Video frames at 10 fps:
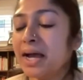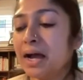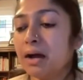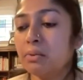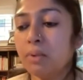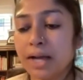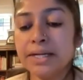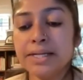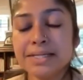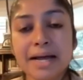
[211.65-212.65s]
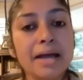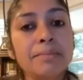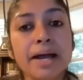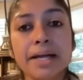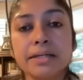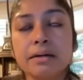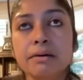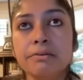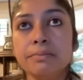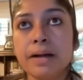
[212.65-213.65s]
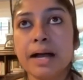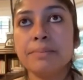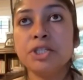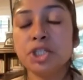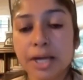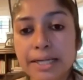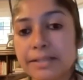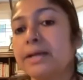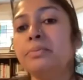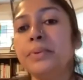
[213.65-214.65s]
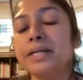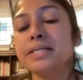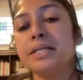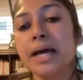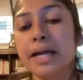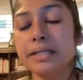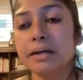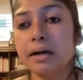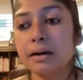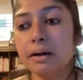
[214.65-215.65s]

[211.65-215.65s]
One is I'm a child therapist at